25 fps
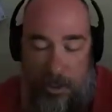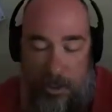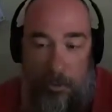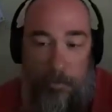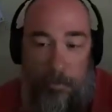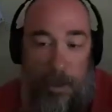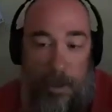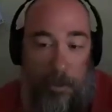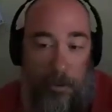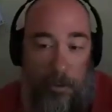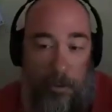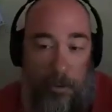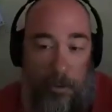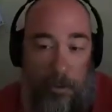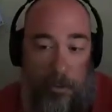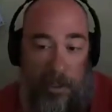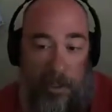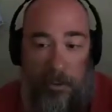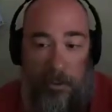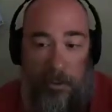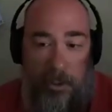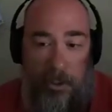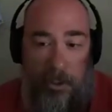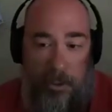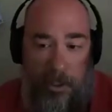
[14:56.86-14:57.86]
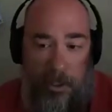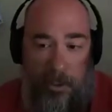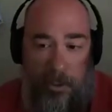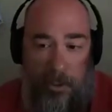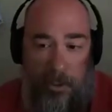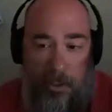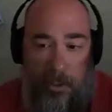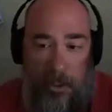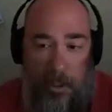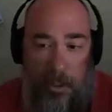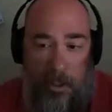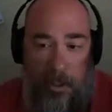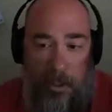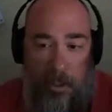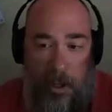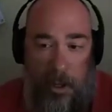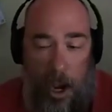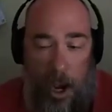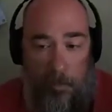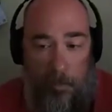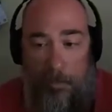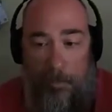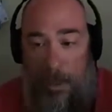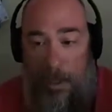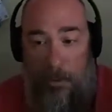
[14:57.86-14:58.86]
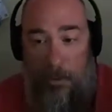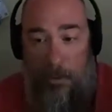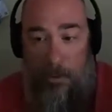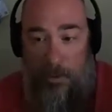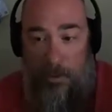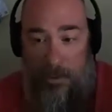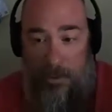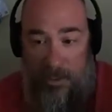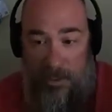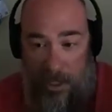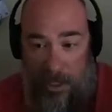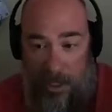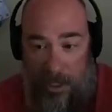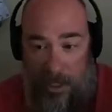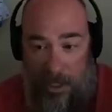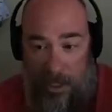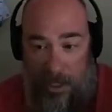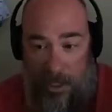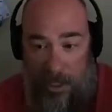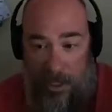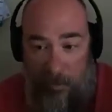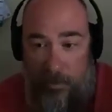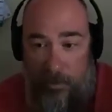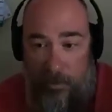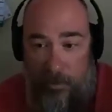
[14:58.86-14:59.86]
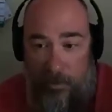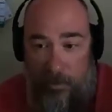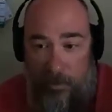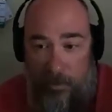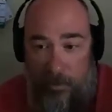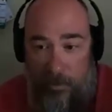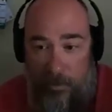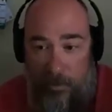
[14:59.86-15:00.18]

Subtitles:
just going to better the industry, better yourself.